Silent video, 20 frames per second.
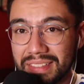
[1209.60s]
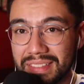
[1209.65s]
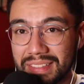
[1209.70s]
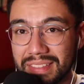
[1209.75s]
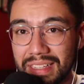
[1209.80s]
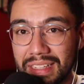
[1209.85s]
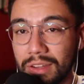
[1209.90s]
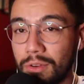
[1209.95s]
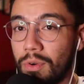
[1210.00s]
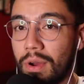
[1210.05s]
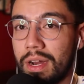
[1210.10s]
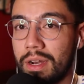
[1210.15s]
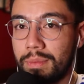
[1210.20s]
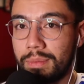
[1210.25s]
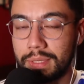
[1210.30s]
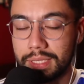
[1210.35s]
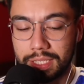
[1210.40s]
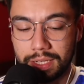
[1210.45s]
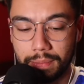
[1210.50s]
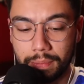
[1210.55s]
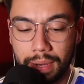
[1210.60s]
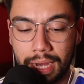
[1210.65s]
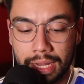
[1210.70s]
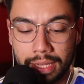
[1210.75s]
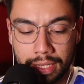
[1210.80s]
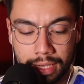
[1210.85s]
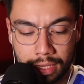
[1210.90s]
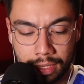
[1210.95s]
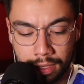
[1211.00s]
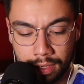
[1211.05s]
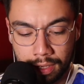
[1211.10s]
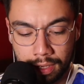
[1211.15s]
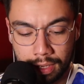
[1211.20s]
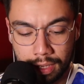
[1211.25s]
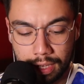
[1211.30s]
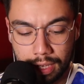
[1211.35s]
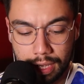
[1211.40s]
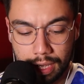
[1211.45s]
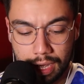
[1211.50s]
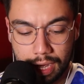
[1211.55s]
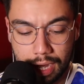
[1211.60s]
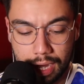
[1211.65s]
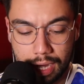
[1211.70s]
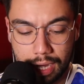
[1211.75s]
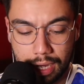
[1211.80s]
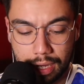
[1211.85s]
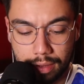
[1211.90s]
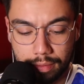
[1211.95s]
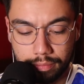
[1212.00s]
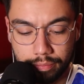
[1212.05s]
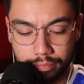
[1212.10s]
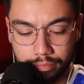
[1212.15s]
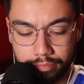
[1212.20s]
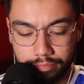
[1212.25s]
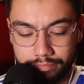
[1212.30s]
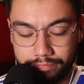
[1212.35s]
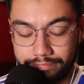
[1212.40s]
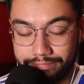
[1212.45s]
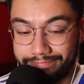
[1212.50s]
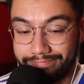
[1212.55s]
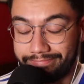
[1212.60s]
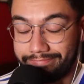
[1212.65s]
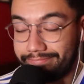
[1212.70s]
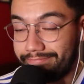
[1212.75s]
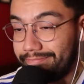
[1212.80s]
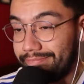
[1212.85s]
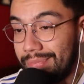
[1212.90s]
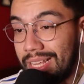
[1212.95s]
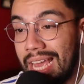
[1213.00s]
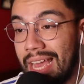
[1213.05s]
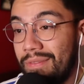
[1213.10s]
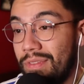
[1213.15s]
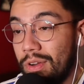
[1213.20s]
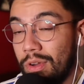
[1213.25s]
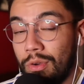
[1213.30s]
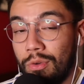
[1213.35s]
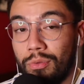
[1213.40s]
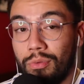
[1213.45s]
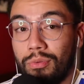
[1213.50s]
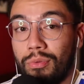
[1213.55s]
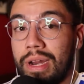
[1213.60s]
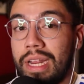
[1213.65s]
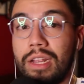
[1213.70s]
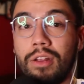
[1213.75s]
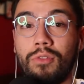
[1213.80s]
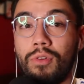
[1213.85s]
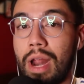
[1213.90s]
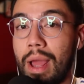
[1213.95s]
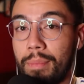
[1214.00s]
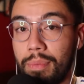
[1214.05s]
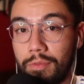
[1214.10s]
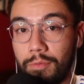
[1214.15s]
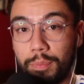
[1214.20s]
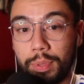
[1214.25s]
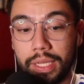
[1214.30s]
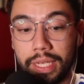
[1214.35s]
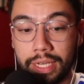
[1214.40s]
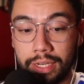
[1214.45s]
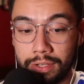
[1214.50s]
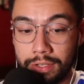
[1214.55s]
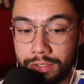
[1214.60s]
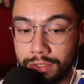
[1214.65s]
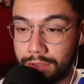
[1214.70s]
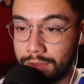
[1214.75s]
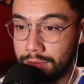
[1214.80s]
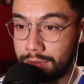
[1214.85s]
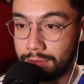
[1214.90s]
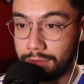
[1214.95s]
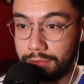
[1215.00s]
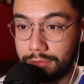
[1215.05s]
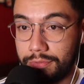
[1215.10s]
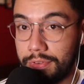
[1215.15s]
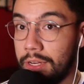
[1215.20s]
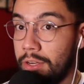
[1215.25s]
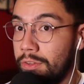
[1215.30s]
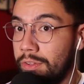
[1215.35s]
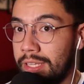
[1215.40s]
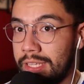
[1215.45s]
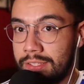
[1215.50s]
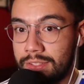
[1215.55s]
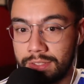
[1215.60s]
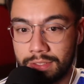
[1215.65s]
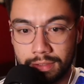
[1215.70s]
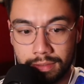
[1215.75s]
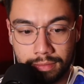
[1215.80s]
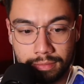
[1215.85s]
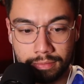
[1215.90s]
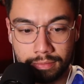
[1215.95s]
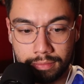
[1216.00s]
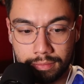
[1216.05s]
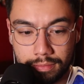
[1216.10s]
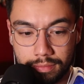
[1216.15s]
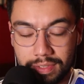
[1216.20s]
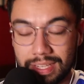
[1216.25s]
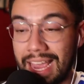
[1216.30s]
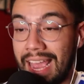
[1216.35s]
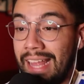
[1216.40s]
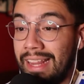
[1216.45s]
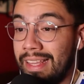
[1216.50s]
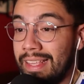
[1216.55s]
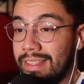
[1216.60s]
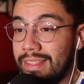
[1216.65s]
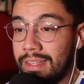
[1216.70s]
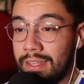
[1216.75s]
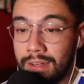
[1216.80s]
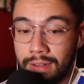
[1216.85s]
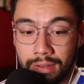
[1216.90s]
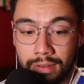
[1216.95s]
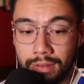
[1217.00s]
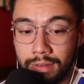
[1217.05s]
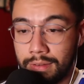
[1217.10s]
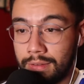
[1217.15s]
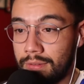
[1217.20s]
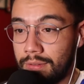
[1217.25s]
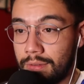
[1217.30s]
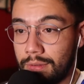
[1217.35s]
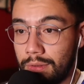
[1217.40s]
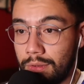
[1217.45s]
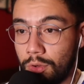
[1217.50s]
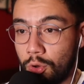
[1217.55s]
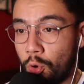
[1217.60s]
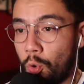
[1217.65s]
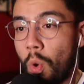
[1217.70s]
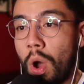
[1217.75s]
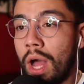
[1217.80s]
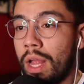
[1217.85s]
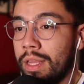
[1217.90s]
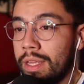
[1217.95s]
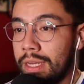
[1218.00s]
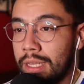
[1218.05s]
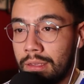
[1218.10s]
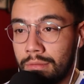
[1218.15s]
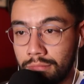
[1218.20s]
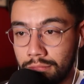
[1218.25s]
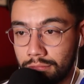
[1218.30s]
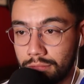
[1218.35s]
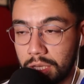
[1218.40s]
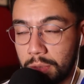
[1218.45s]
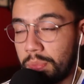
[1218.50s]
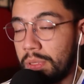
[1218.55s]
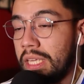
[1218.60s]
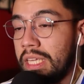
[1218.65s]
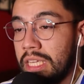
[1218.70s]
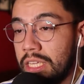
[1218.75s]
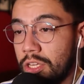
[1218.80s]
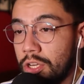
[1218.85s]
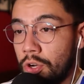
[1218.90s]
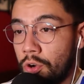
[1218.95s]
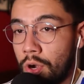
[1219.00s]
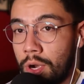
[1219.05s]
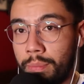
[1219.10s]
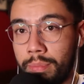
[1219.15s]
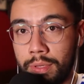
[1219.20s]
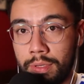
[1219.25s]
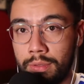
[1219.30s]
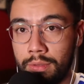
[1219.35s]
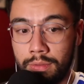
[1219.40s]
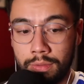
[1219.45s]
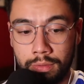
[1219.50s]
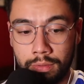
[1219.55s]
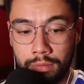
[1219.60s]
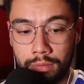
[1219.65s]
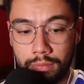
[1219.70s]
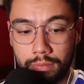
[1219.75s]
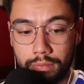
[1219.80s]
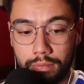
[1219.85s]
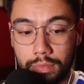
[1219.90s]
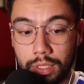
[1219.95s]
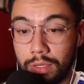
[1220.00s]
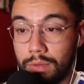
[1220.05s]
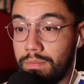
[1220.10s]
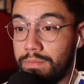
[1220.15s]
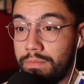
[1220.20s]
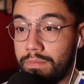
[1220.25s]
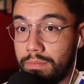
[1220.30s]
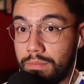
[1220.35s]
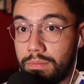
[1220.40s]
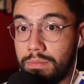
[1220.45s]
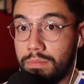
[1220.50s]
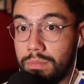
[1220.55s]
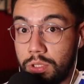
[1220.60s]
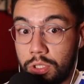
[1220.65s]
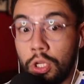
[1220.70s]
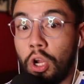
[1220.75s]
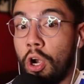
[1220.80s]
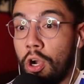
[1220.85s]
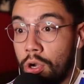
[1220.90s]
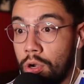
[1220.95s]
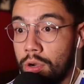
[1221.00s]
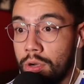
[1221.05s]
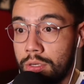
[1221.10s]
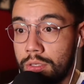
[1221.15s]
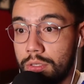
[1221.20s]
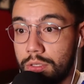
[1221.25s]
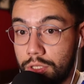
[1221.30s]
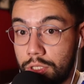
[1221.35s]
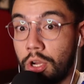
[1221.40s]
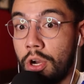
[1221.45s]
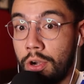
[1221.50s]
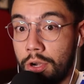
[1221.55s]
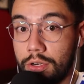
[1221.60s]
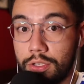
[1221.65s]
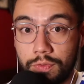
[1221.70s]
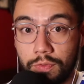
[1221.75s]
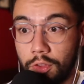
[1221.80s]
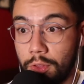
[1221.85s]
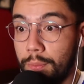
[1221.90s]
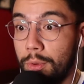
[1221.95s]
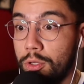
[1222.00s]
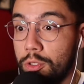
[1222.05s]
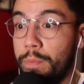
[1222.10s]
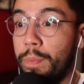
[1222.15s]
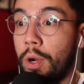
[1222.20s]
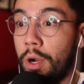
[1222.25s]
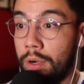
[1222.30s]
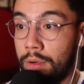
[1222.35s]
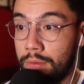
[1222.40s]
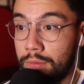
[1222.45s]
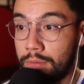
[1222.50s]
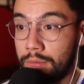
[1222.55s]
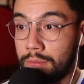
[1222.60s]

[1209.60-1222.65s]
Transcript: incredibly symbolic. Uh, they have a great crop of players, fearless, talented, quality. They play in Europe. They're starters for the most part